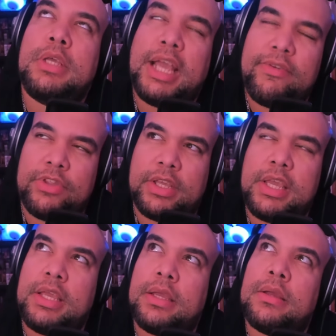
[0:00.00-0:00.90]
He gave her the
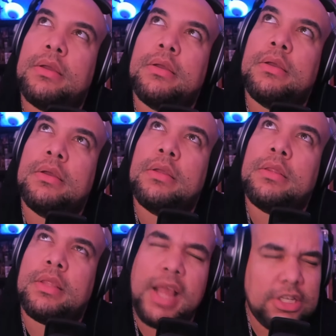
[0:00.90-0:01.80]
key.
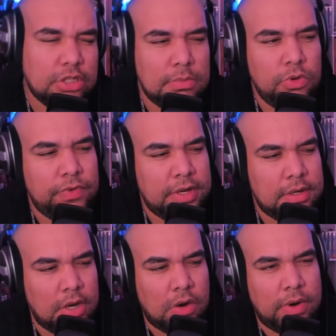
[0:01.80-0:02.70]
Did he ask her to move
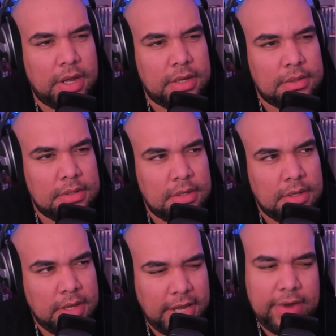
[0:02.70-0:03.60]
in? No, right?
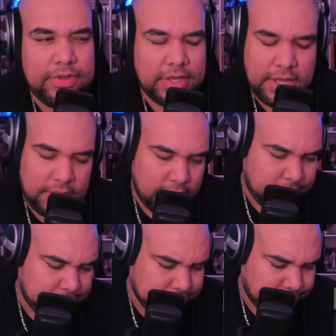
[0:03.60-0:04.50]
He gave her the key though.